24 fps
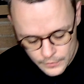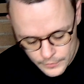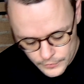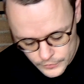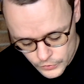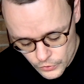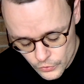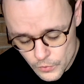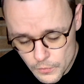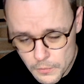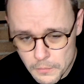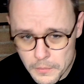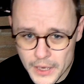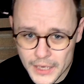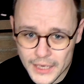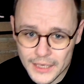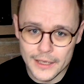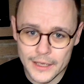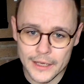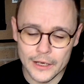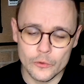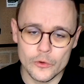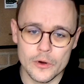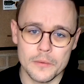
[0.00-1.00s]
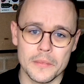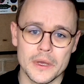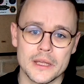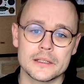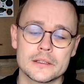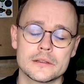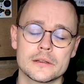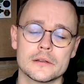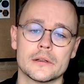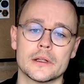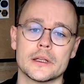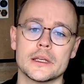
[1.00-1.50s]
So make it
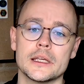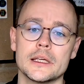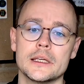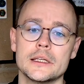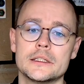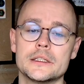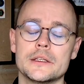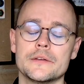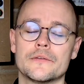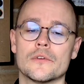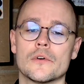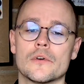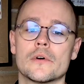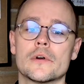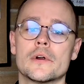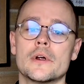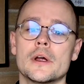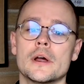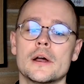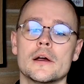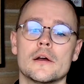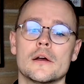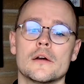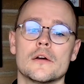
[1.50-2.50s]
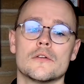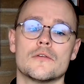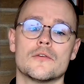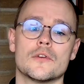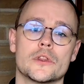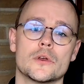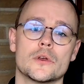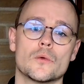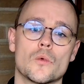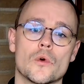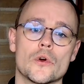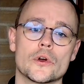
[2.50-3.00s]
incremental and easy for
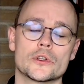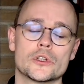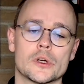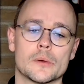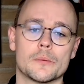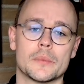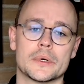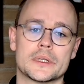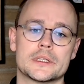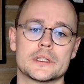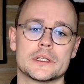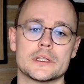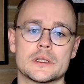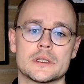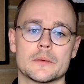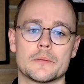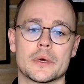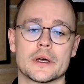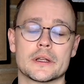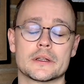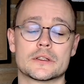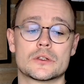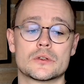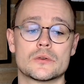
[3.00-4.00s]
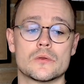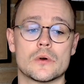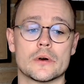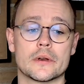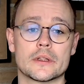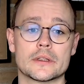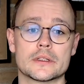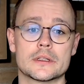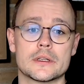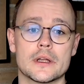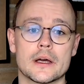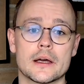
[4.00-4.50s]
the workshop participants to
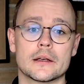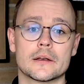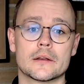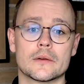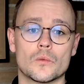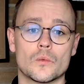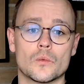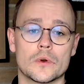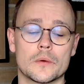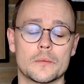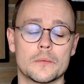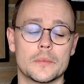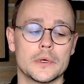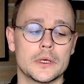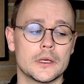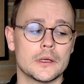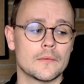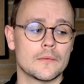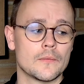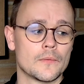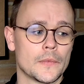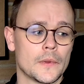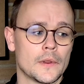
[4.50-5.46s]
understand would be